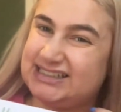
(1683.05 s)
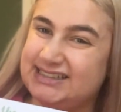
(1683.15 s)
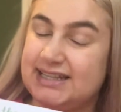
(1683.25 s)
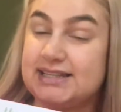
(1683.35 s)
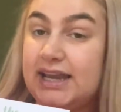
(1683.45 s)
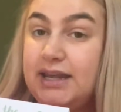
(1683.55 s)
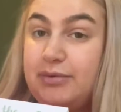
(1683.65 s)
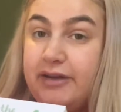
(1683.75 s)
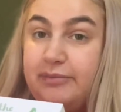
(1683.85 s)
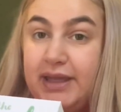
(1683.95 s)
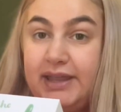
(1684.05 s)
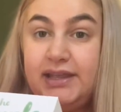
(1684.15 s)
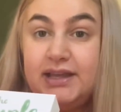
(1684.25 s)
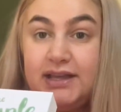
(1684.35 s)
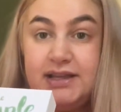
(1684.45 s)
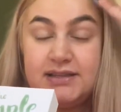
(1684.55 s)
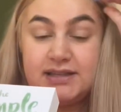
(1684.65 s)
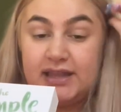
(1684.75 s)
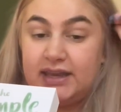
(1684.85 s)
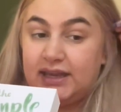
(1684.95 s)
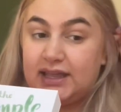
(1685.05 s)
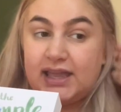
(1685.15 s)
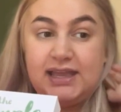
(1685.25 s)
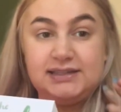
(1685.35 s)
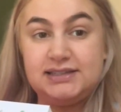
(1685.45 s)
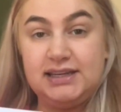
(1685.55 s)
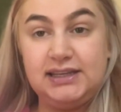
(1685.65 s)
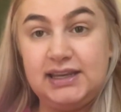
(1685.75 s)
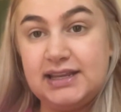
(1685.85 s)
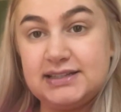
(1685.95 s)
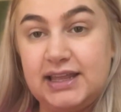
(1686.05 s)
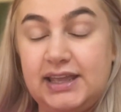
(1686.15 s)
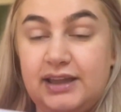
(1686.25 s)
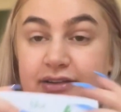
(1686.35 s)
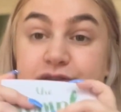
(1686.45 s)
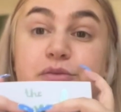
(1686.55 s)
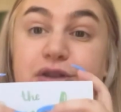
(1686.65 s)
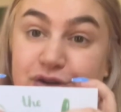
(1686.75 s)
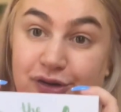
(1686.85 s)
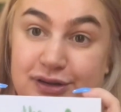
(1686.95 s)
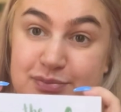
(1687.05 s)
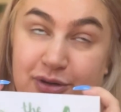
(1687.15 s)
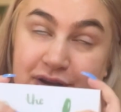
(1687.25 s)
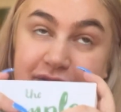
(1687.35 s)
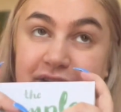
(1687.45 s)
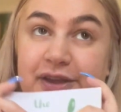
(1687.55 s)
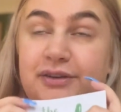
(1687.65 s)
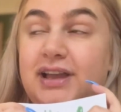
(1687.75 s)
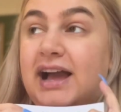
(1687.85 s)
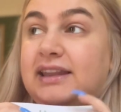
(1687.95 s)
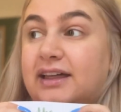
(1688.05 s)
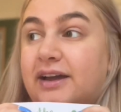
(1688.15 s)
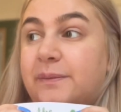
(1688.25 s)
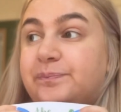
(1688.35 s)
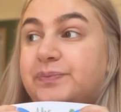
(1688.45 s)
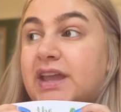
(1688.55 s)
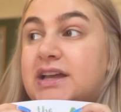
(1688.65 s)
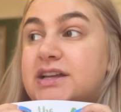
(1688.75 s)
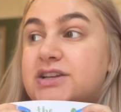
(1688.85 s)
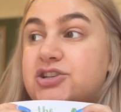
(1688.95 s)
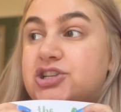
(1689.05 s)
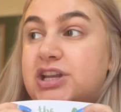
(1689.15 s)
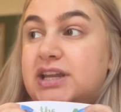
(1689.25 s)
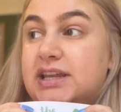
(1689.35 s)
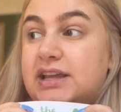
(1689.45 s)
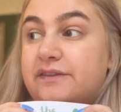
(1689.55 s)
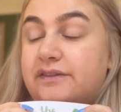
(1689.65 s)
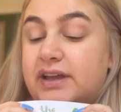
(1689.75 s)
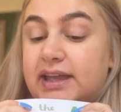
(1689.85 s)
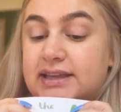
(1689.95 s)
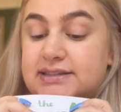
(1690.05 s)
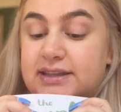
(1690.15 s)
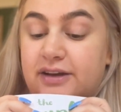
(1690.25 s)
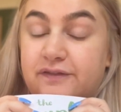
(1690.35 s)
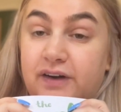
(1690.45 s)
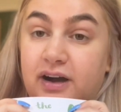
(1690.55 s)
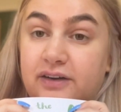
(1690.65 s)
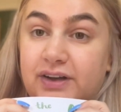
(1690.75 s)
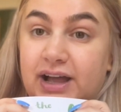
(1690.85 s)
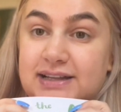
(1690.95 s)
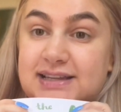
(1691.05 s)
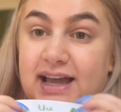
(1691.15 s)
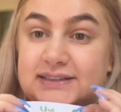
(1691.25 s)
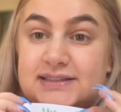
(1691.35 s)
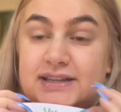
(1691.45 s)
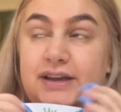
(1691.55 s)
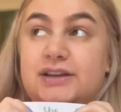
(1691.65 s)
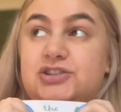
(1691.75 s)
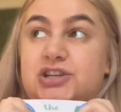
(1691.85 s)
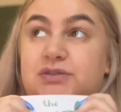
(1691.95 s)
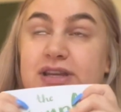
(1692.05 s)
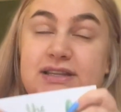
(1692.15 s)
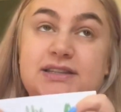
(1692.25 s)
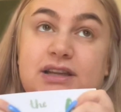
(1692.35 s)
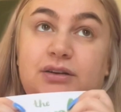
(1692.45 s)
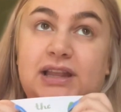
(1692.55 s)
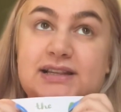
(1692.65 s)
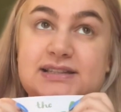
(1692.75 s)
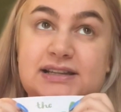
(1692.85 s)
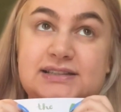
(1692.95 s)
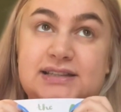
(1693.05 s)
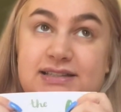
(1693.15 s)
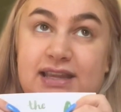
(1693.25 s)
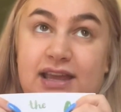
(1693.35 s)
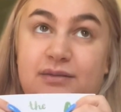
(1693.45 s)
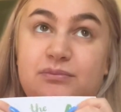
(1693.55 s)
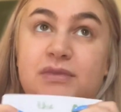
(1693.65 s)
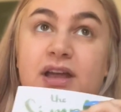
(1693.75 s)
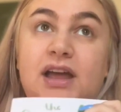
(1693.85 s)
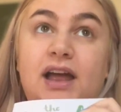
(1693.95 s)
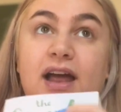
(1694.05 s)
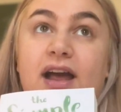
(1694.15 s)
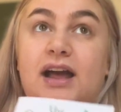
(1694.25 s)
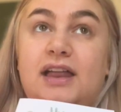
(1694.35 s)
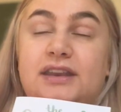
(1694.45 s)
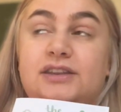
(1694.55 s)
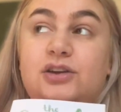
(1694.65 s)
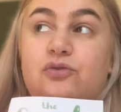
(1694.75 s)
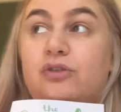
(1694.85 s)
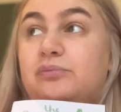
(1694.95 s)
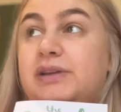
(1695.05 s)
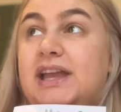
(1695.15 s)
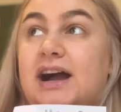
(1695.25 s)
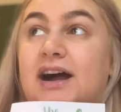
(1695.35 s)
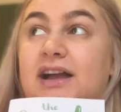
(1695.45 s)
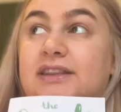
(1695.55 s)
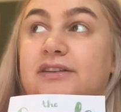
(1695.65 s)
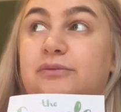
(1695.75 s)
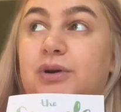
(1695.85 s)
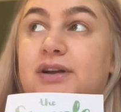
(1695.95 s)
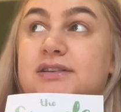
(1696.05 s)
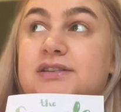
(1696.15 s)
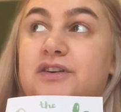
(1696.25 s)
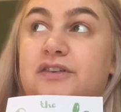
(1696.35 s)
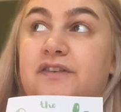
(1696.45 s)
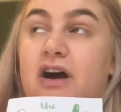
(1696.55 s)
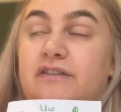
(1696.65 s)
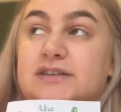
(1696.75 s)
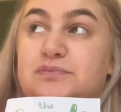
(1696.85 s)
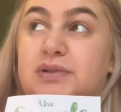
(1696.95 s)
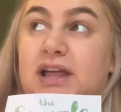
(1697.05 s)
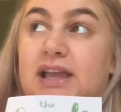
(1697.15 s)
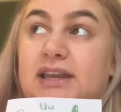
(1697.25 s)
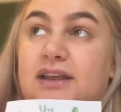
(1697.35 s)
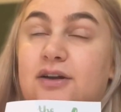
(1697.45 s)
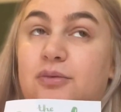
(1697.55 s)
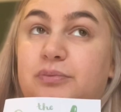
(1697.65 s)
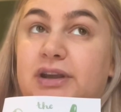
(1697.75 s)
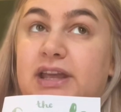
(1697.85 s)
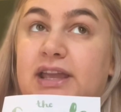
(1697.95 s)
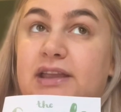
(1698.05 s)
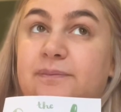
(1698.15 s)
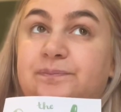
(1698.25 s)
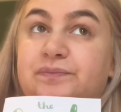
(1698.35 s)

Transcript: this ain't a bit of me. So then, like 18 years later, it's from the daughter's point of view, Calla. She hears that her father has cancer and she needs to go to Alaska to see him. And the grumpy guy that works for her father's plane company,